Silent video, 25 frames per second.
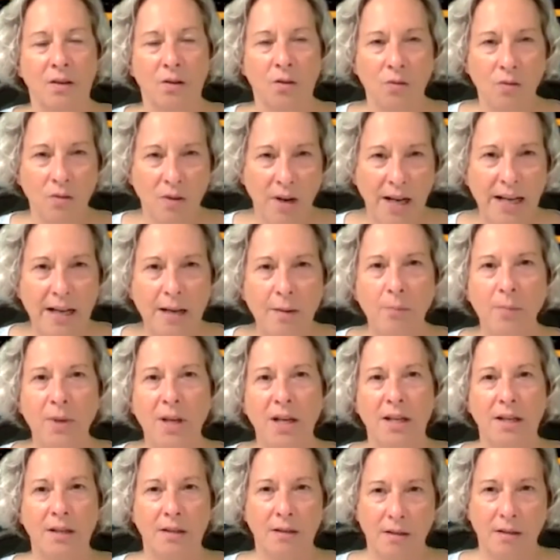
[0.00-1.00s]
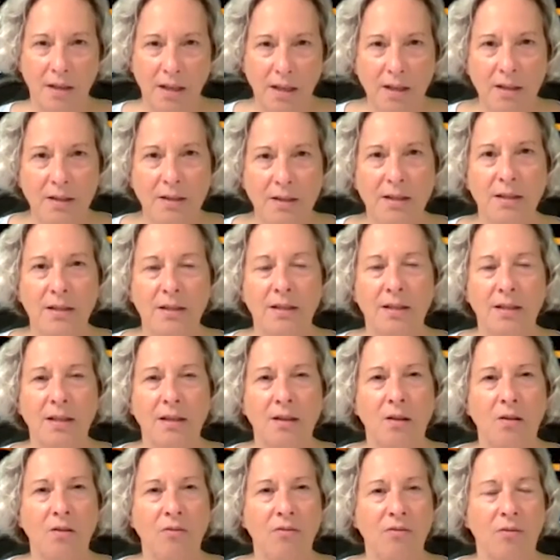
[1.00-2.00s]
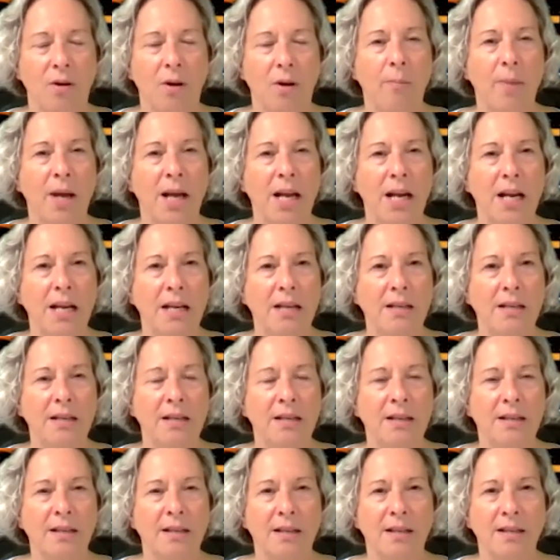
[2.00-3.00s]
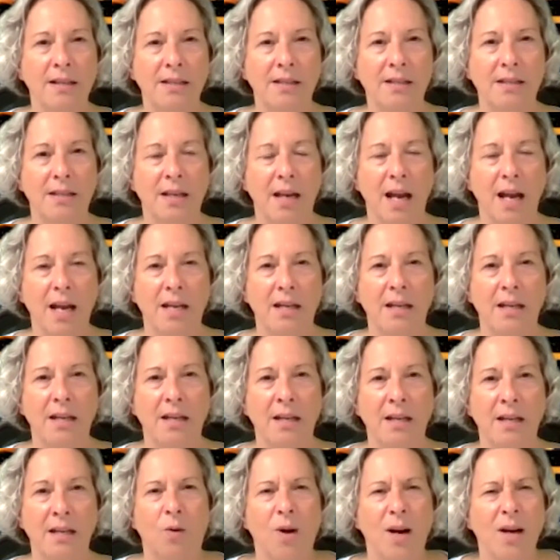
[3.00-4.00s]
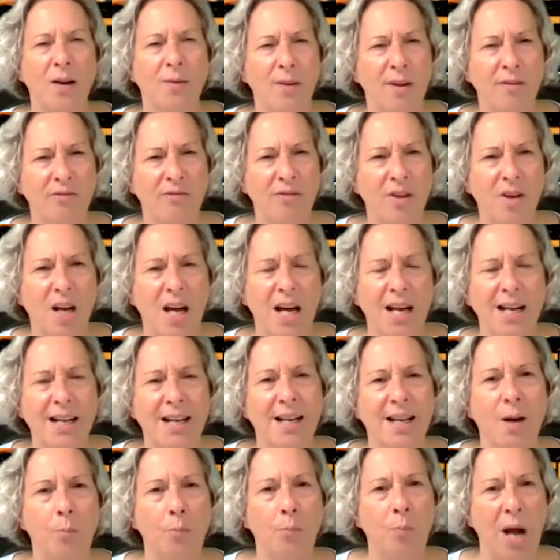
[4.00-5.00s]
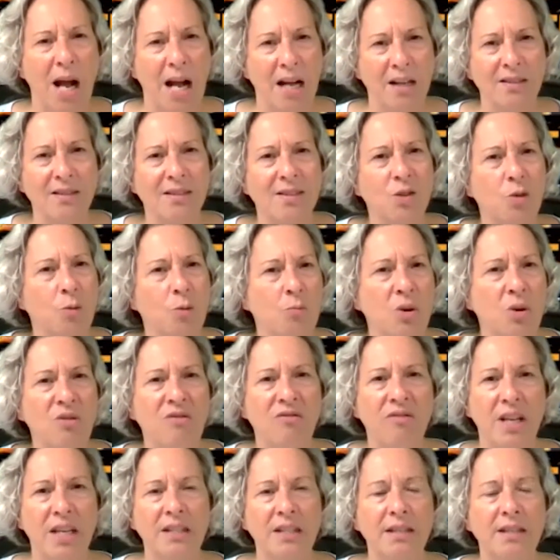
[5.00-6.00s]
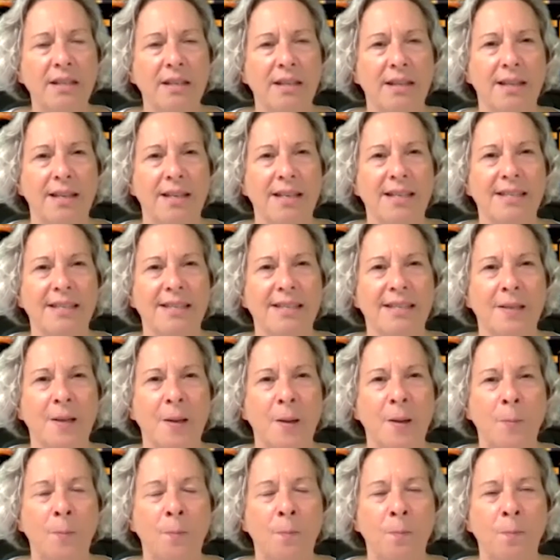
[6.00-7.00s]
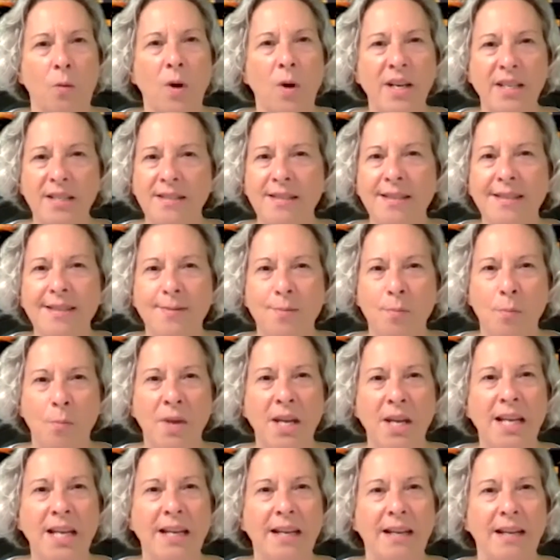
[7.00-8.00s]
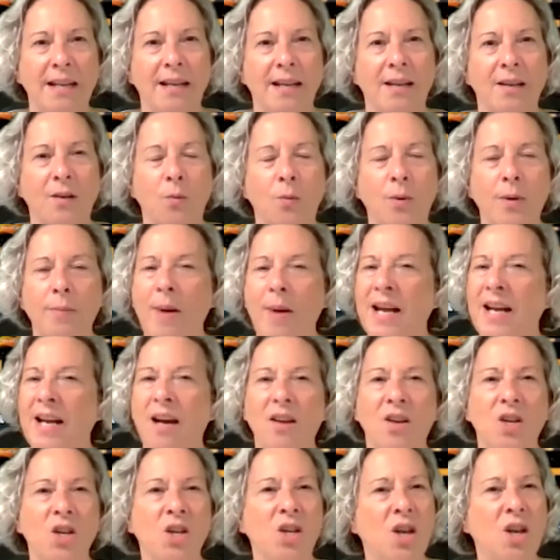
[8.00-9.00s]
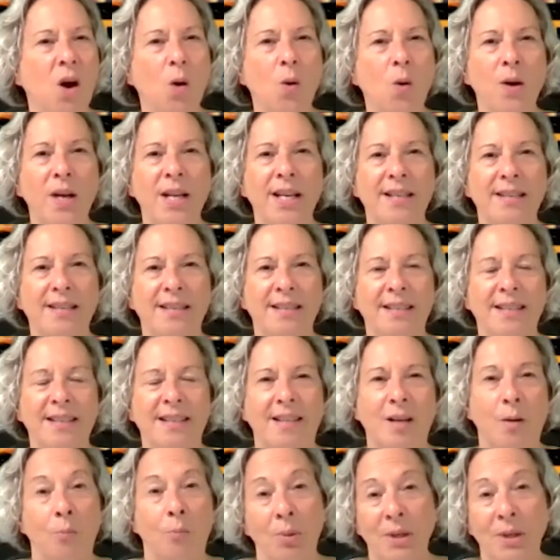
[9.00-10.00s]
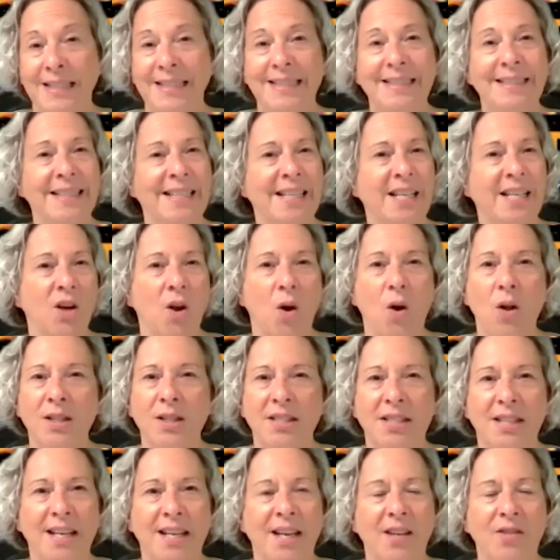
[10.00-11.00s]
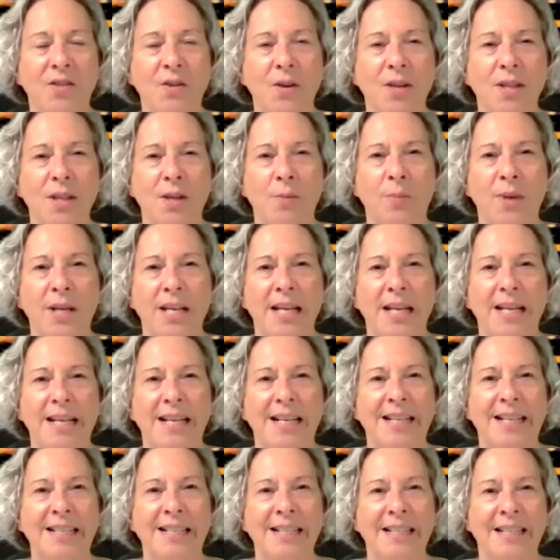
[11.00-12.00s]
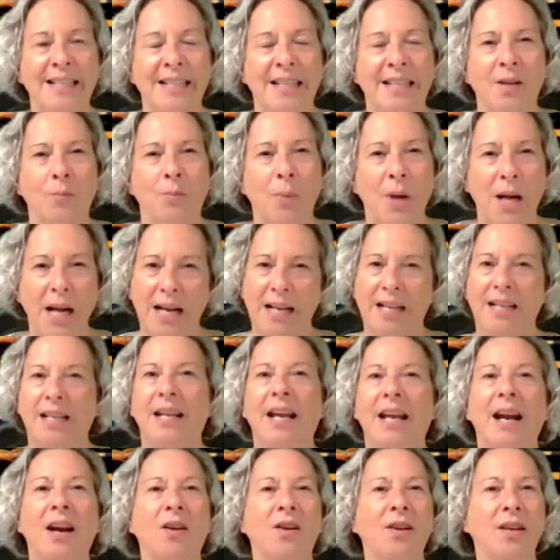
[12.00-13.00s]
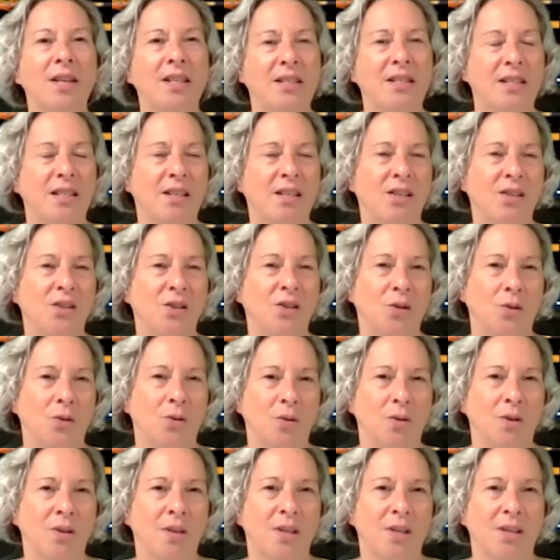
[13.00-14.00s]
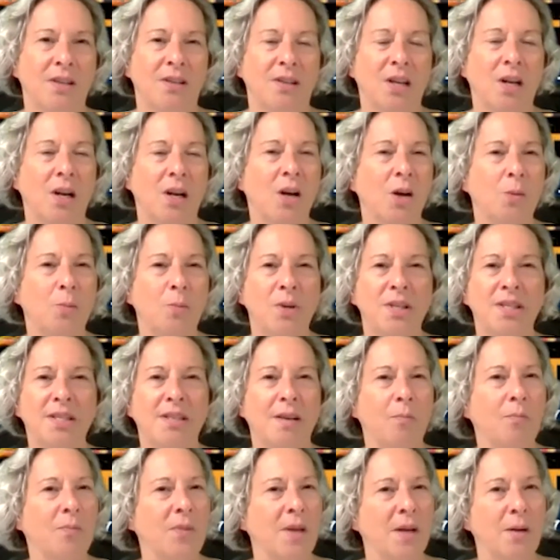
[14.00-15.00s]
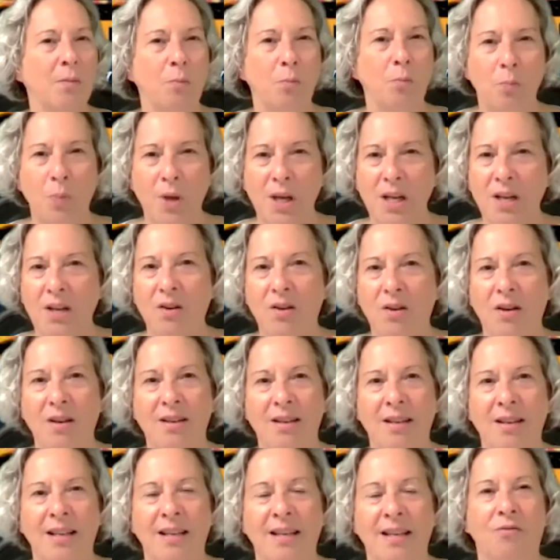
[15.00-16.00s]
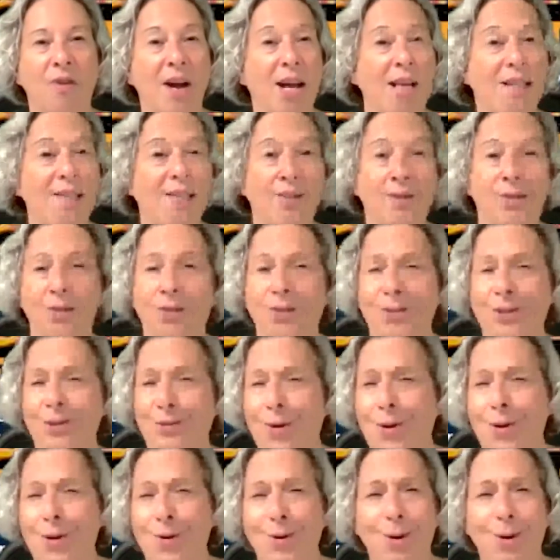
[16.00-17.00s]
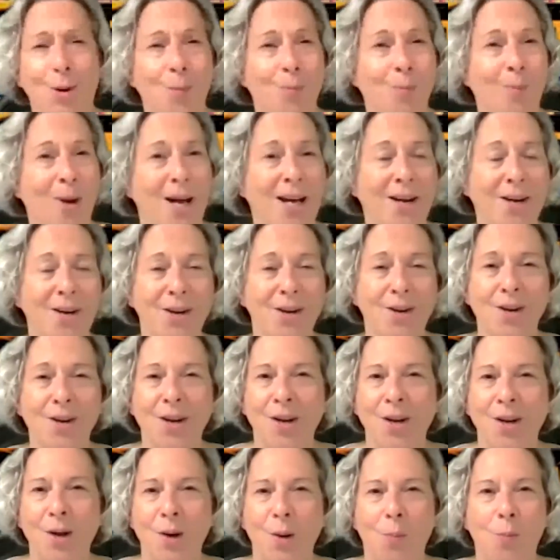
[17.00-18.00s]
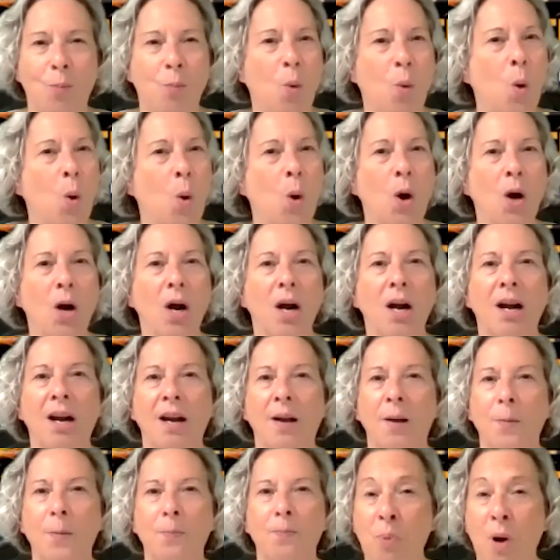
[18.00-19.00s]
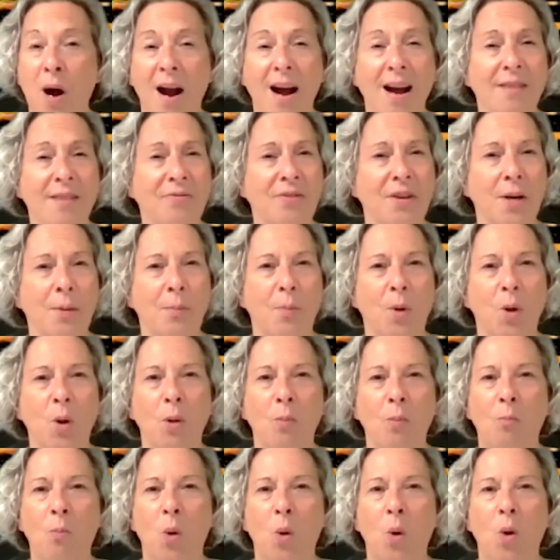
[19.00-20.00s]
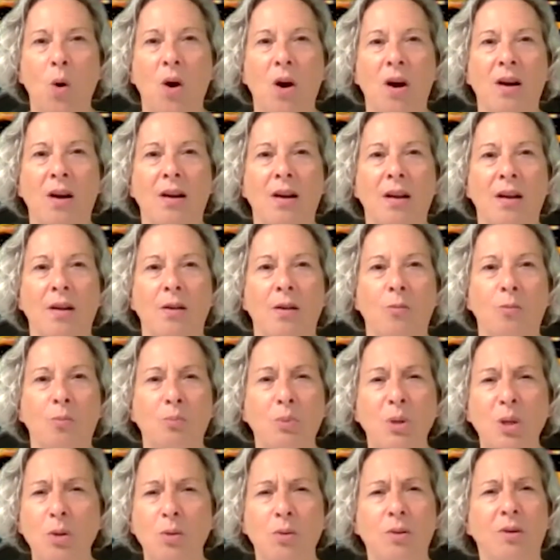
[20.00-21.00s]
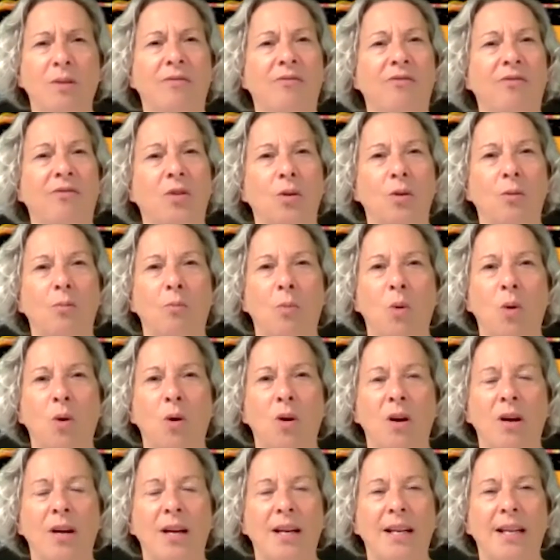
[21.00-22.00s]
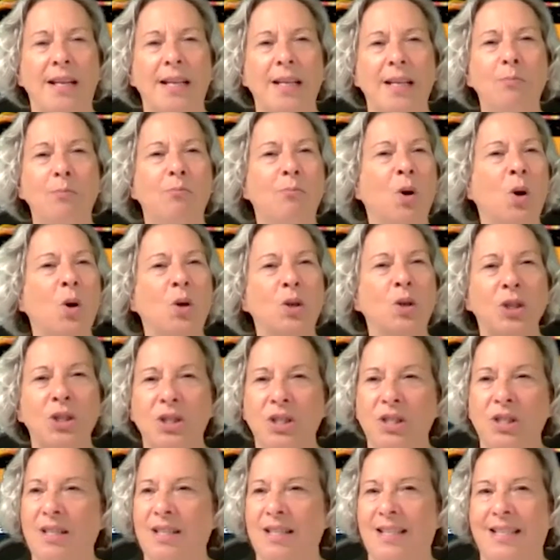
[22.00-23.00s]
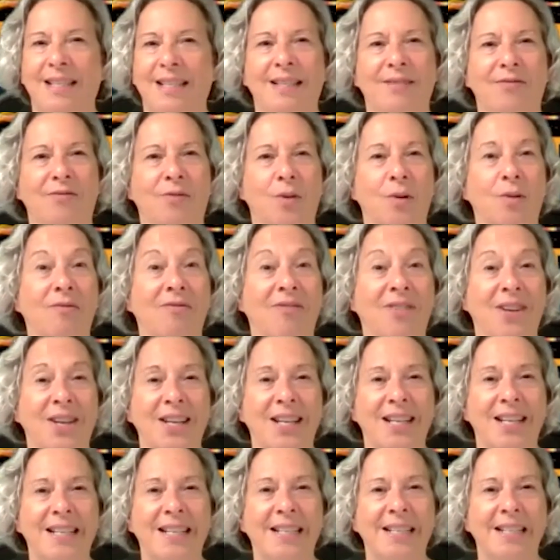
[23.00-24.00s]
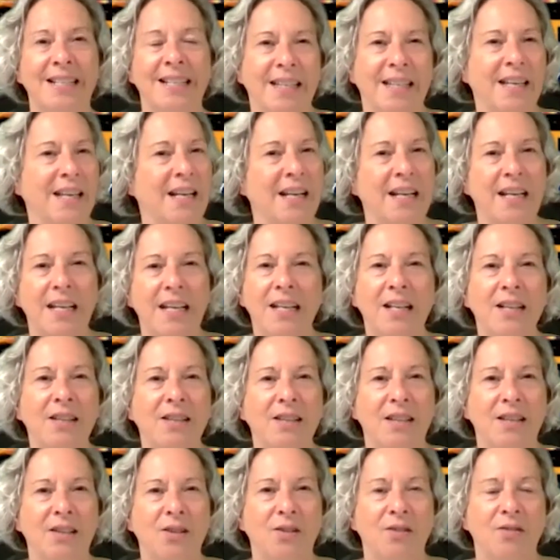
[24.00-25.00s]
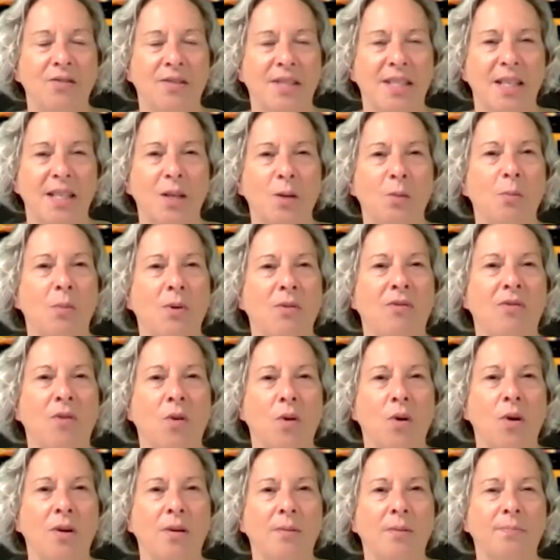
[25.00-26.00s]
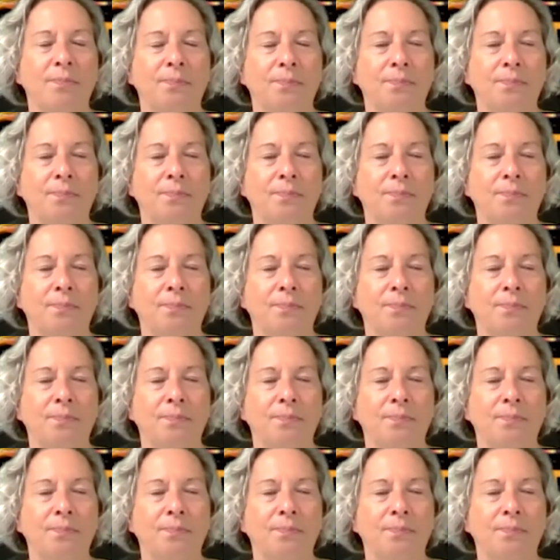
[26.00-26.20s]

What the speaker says: Wait a minute, get still for a minute and say, why do I feel kind of compelled to move into this? What does this mean? We may not know it completely and altogether in the beginning, but I guarantee you there could be something bigger, faster, stronger, better, more profitable, more beautiful, more emotionally fulfilling than anything you've seen before.